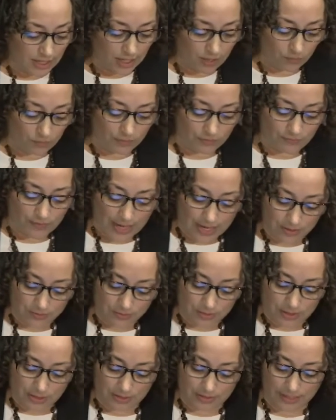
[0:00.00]
We
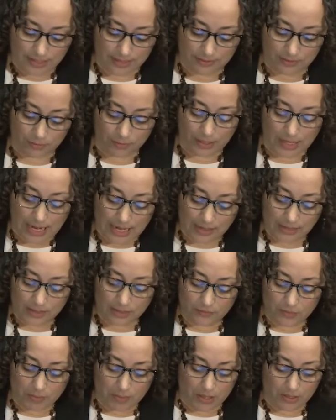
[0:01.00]
found that the reality of
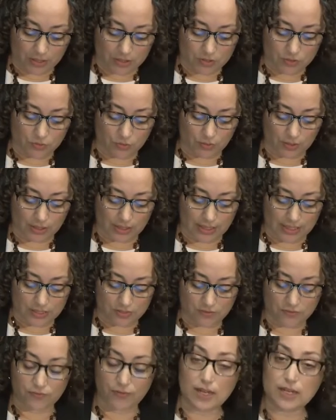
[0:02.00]
American schooling is
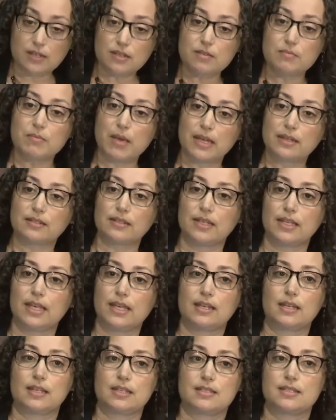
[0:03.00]
fundamentally
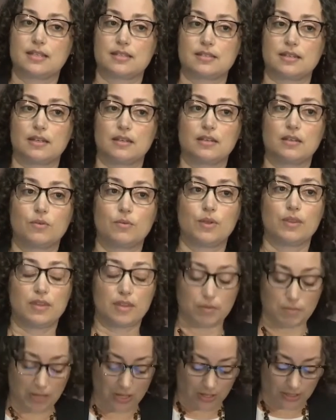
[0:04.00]
inconsistent with the
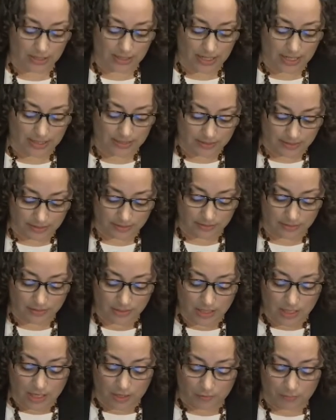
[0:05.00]
American ideal
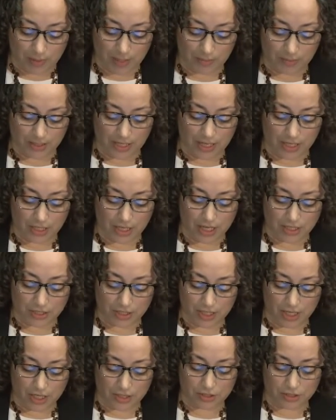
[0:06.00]
of public
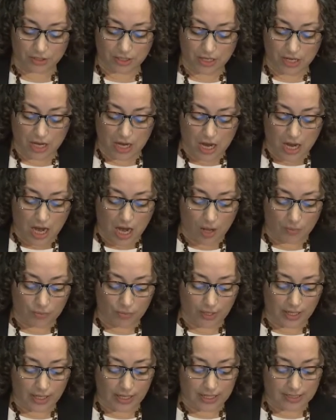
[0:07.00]
education,
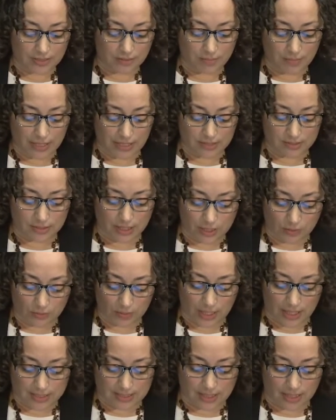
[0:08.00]
operating as a means to
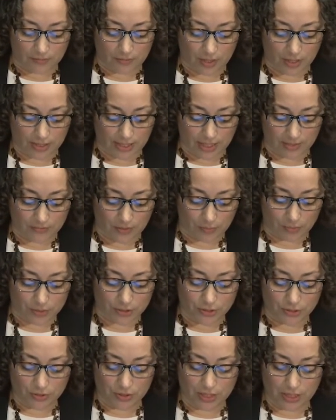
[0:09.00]
equalize life
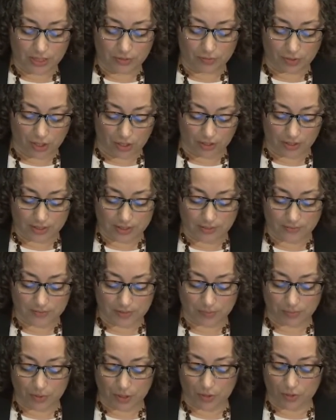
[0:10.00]
opportunity regardless of
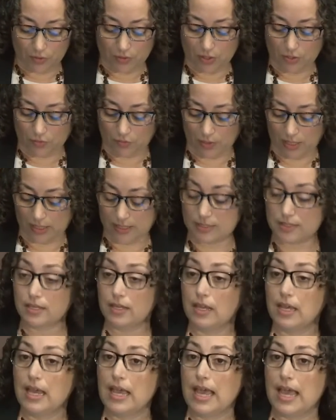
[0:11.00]
zip code, race,
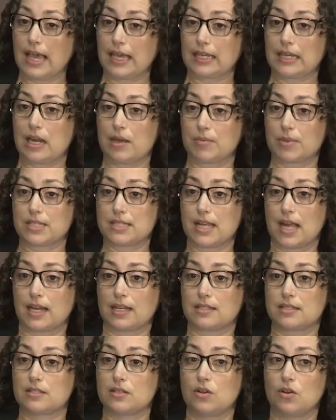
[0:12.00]
economic
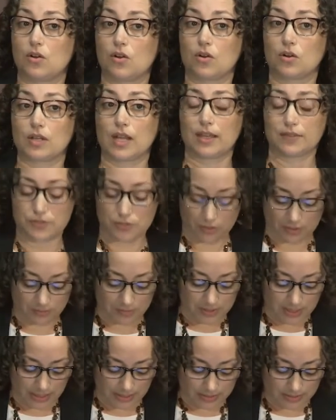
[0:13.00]
status, or life
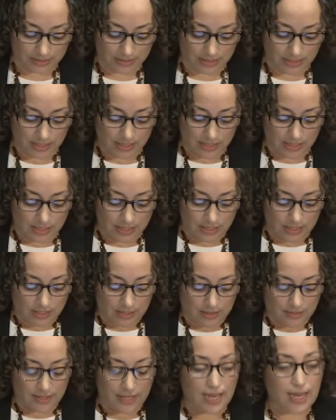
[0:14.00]
circumstance.
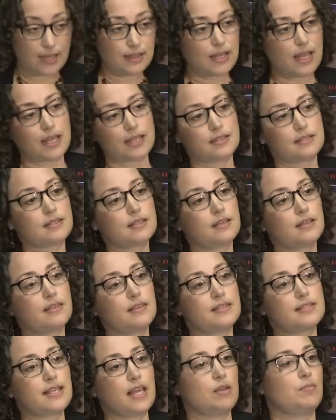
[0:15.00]
The headlines the
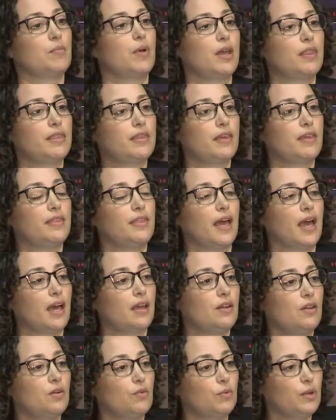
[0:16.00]
same month
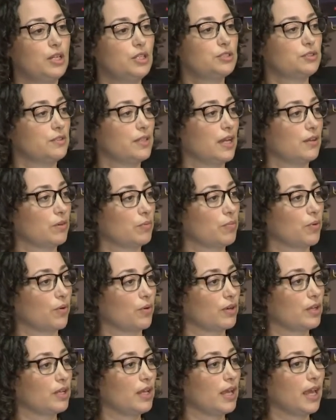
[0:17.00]
that we issued that
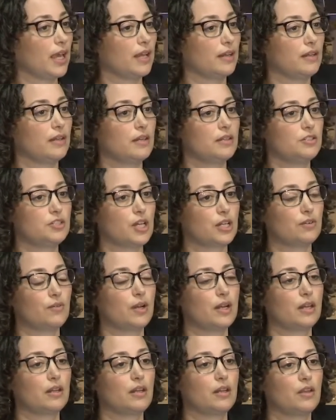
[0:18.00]
report and
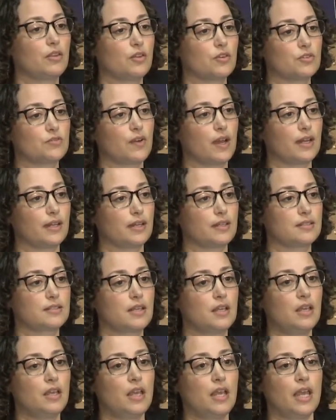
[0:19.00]
generated those findings
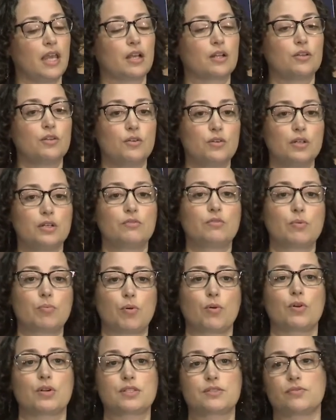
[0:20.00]
included
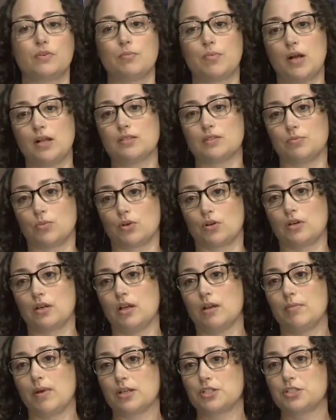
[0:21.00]
reports from Baltimore
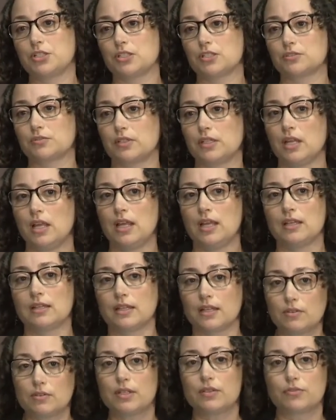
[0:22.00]
about children
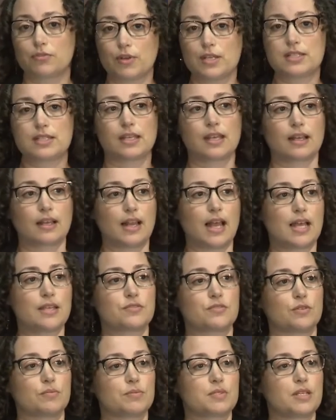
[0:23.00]
literally freezing in
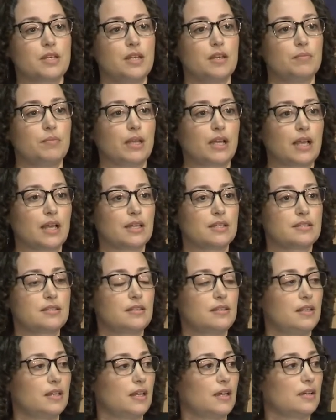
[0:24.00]
classrooms because
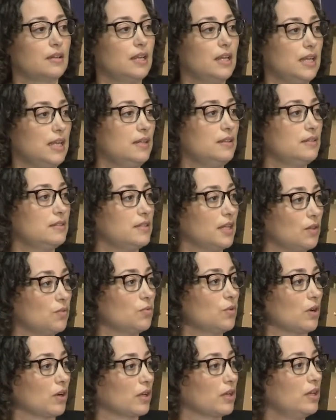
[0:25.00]
the heat didn't
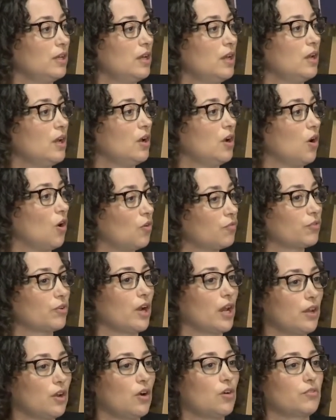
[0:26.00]
work over
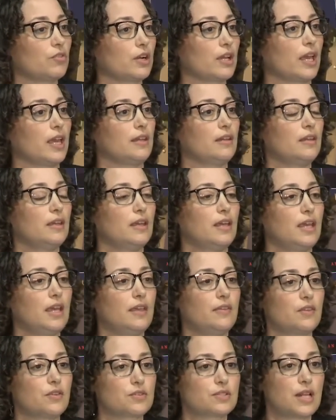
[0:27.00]
and over again in
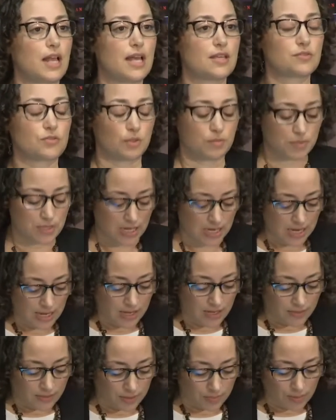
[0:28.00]
those classrooms.
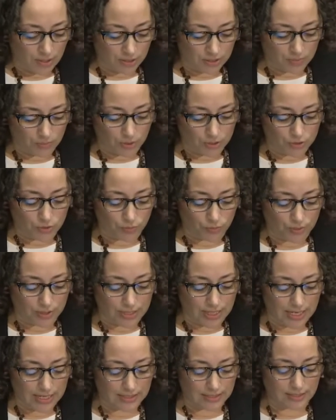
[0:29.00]
The Baltimore
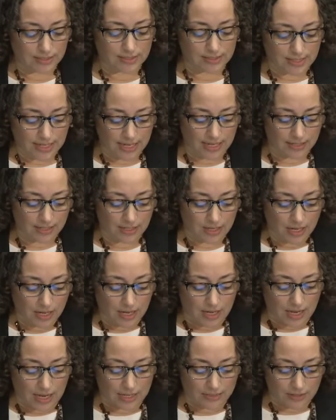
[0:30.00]
superintendent said,
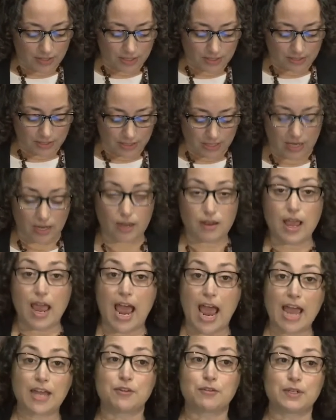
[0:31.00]
I thought
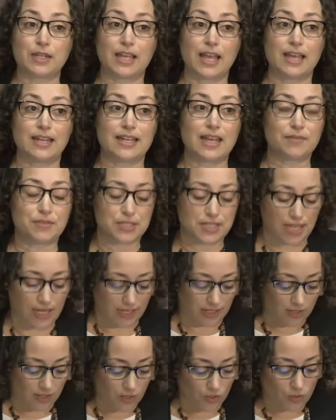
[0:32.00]
accurately and
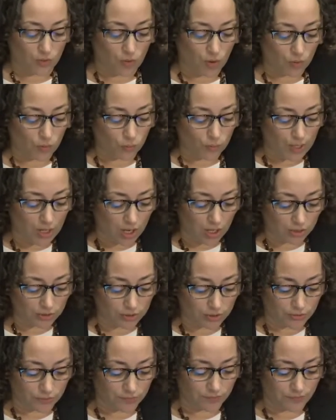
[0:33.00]
devastating, quote, "We all
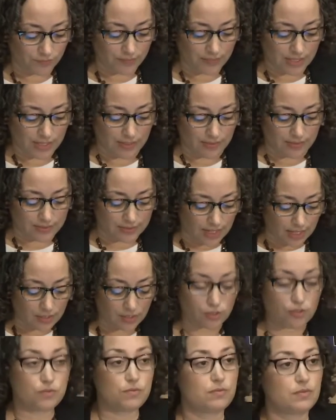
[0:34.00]
knew. State
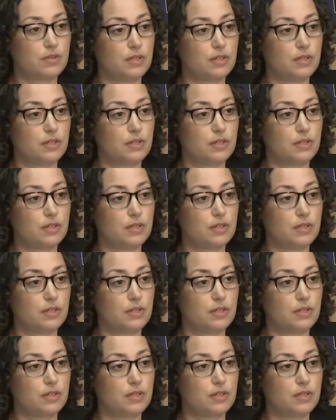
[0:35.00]
knew,